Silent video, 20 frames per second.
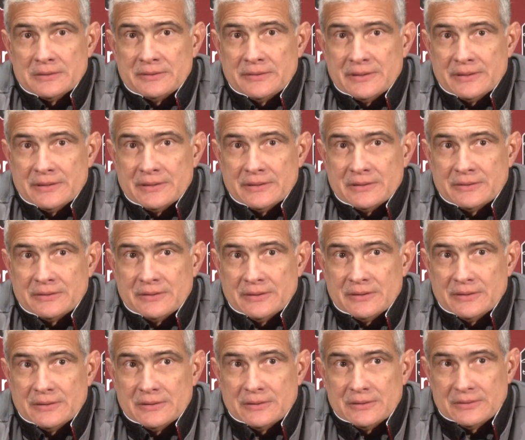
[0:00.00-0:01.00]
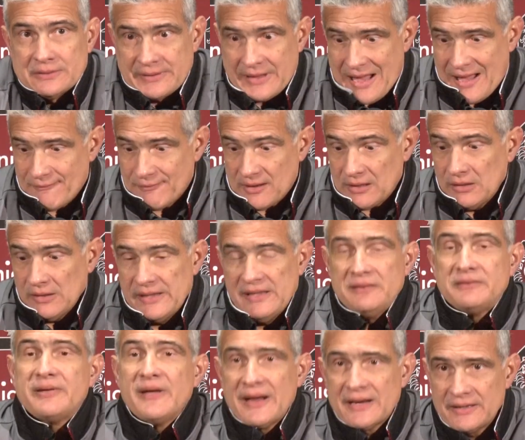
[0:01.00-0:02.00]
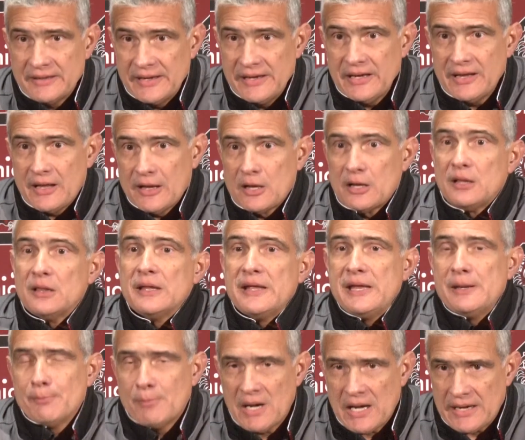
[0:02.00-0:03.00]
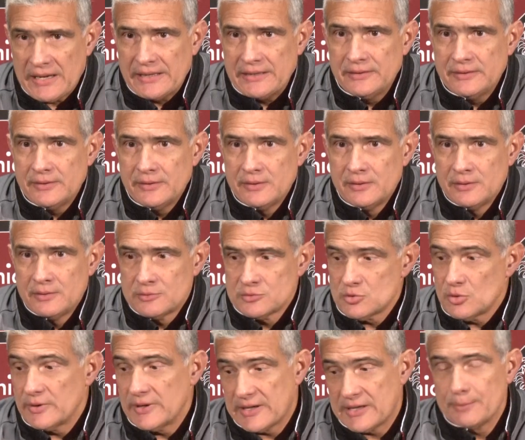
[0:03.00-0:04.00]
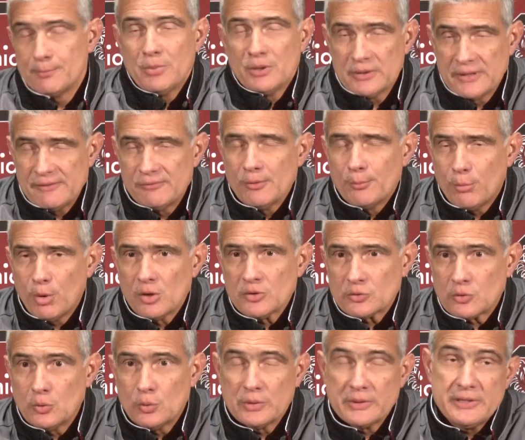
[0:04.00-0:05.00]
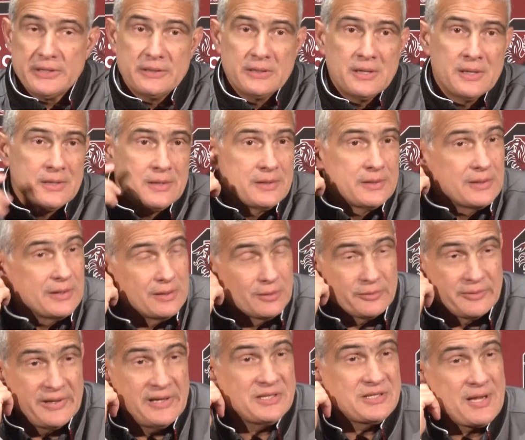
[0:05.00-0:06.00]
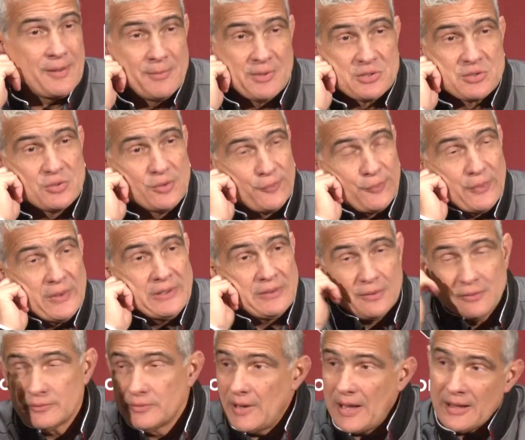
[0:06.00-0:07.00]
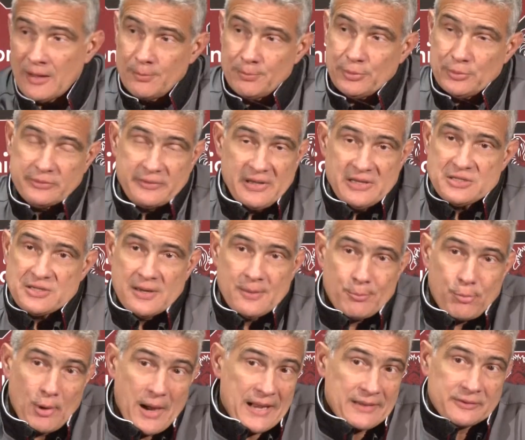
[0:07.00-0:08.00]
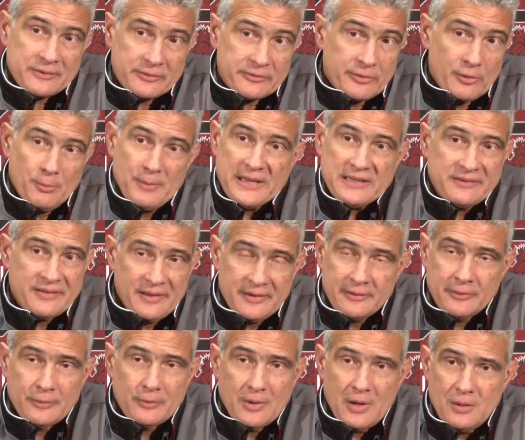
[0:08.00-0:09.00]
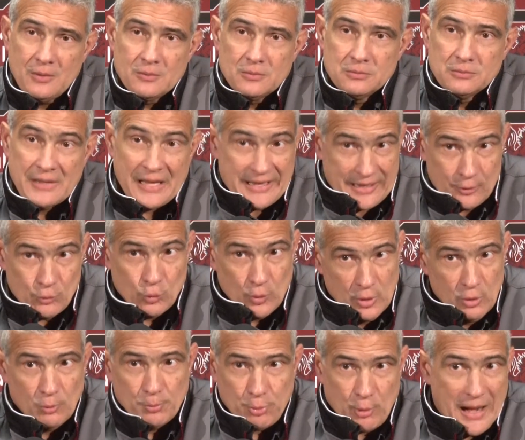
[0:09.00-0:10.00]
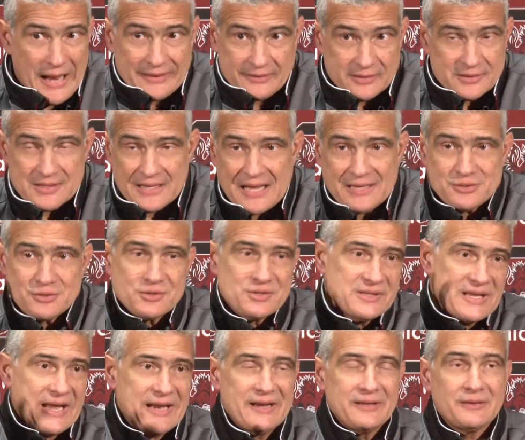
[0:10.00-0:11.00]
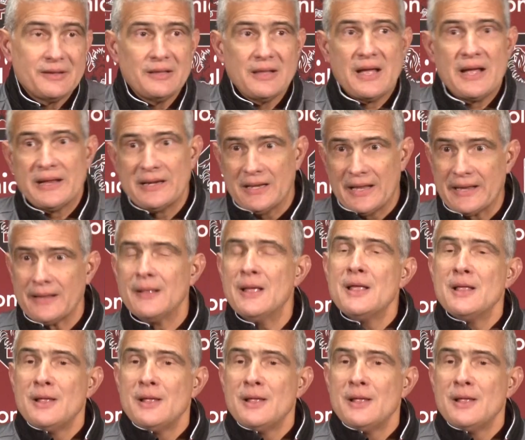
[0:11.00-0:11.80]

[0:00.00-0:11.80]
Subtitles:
to have clean technique, clean mind, so they can believe the ball's going in. You know, TJ missed 2 free throws. I can put TJ in practice. He'll make 10 in a row, like in real practice, not just stand at the line. Like,